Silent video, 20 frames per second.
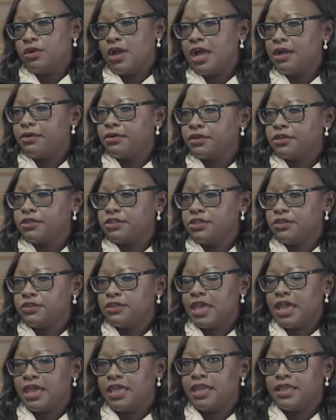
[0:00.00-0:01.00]
how I could do
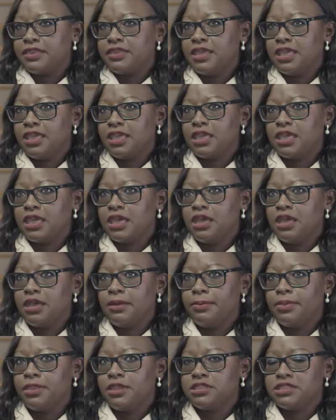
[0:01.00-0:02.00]
that. And I think
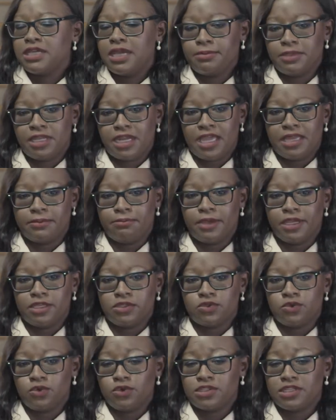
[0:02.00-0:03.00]
the time that I had my
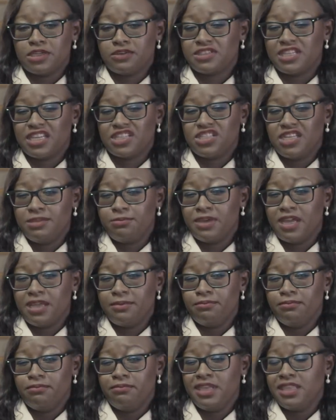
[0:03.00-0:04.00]
daughter, I was actually in my
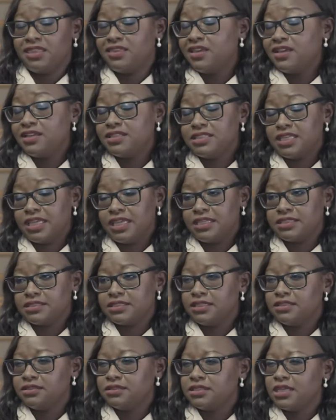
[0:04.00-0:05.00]
mid-30s,
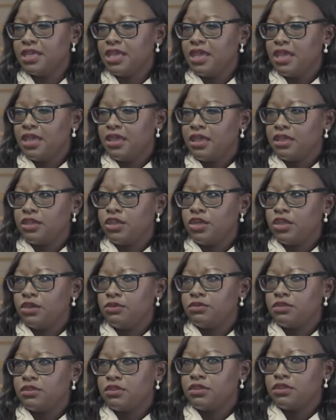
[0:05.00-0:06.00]
and
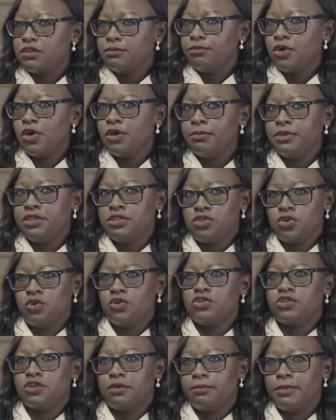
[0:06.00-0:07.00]
the moment
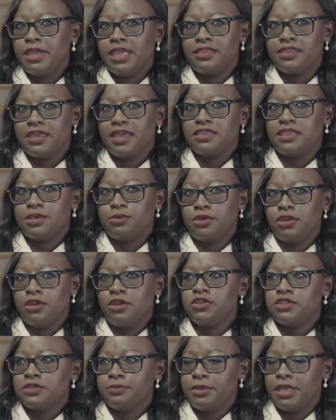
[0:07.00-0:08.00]
dawned on me that there were
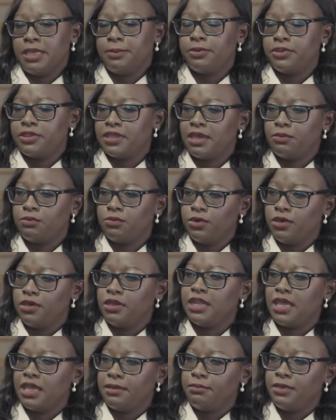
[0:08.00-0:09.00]
loads of people that were
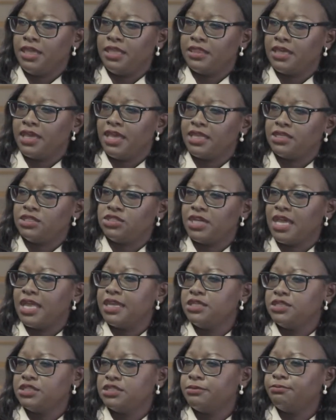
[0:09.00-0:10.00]
like me, that had
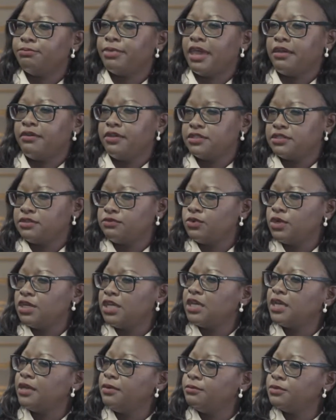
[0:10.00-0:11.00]
challenges and barriers when
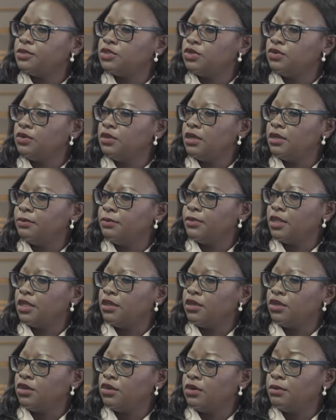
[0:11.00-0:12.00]
it came to,
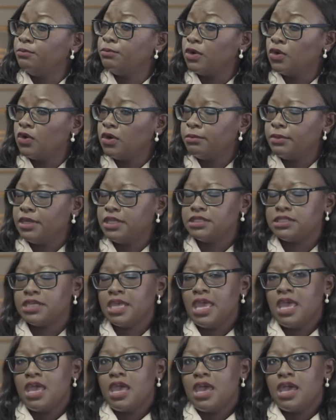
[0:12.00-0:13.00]
employment
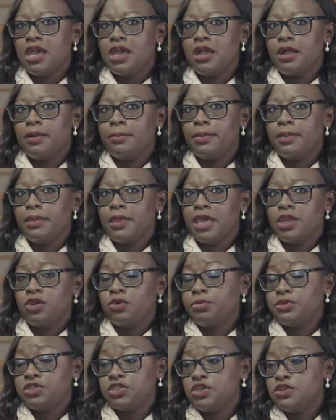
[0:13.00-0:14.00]
and
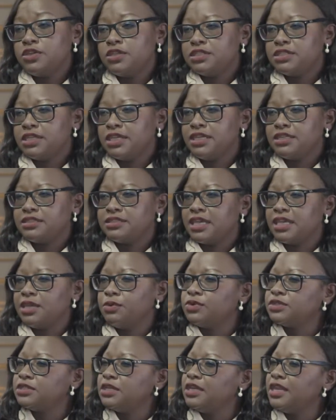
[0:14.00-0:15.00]
opportunities, that it
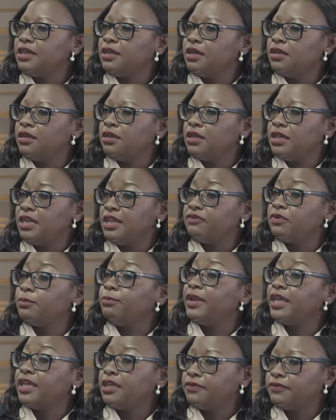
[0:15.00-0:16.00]
wasn't a level
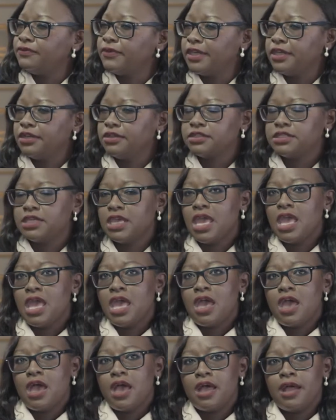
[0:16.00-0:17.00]
playing field.
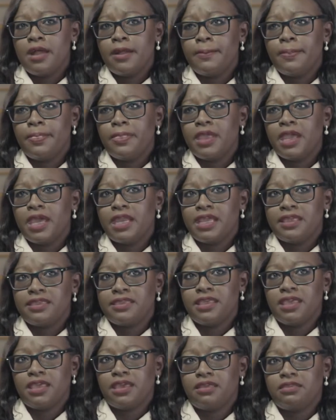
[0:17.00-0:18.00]
And I
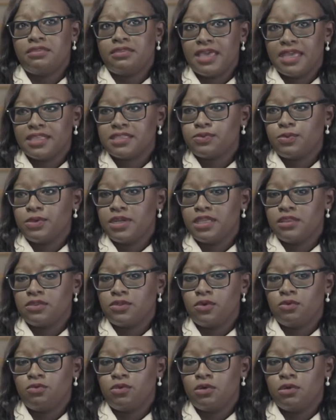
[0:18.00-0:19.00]
think that's when I
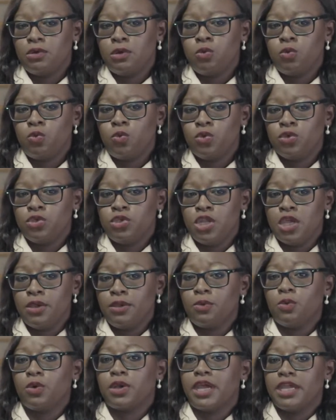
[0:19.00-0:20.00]
thought, well,
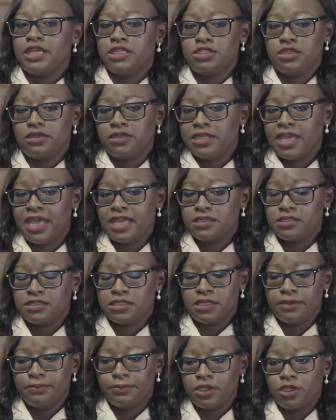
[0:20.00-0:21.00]
knowing what I did, had
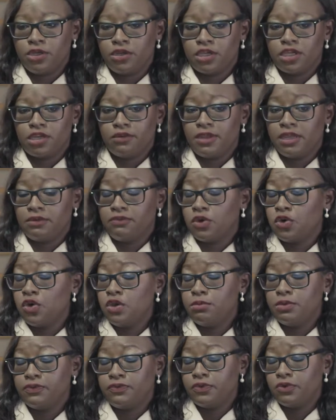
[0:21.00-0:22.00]
career in
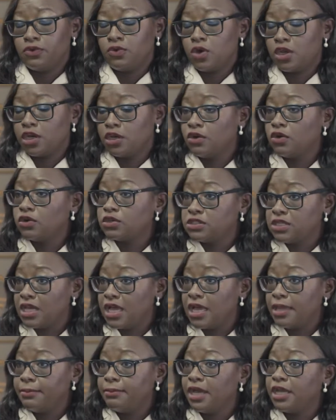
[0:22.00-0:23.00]
recruitment for quite a long
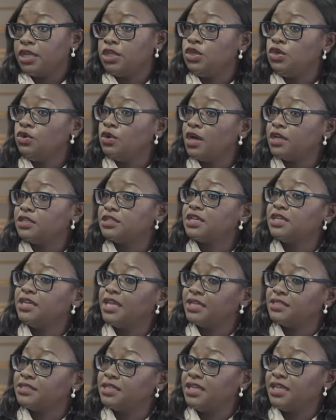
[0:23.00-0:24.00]
time. I knew how to
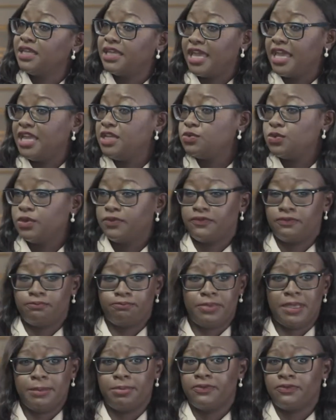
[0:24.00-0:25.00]
connect and engage
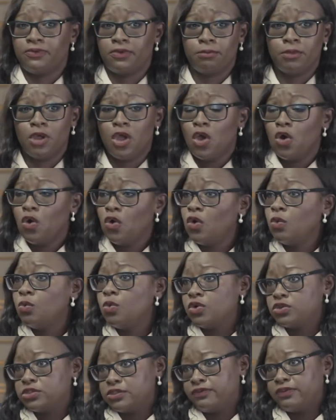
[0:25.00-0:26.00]
with people from all
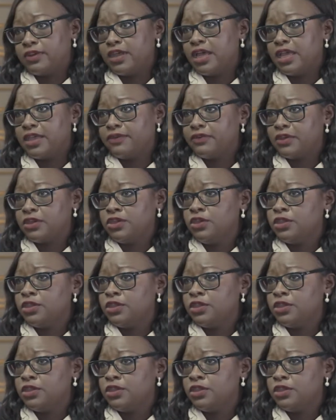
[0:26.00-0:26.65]
walks of life. I knew